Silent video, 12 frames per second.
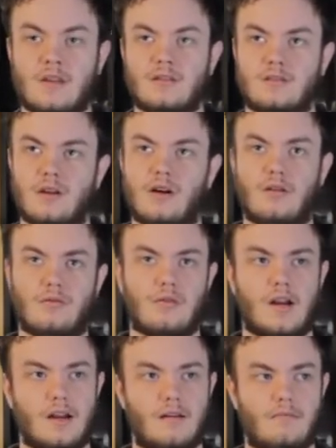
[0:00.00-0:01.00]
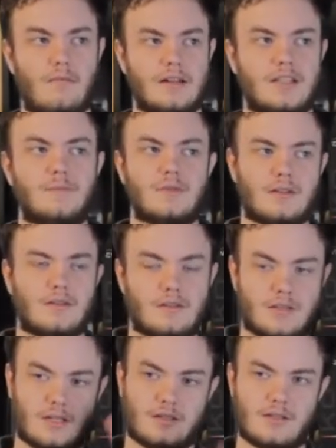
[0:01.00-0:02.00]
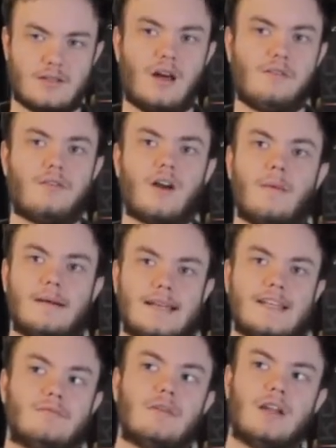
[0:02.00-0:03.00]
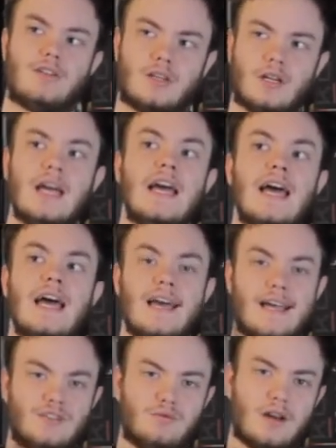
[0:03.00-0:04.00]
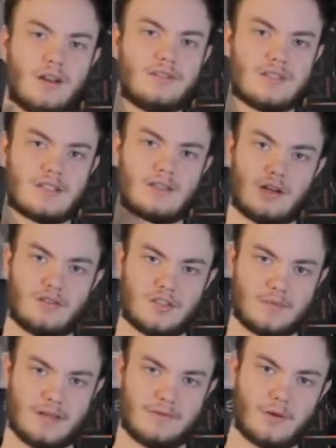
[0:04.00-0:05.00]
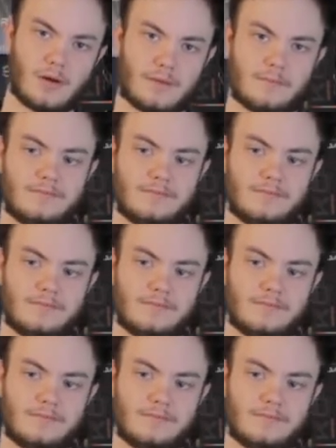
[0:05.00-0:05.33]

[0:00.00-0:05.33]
So what my temperature sensor software and my task manager is what I use this third display for.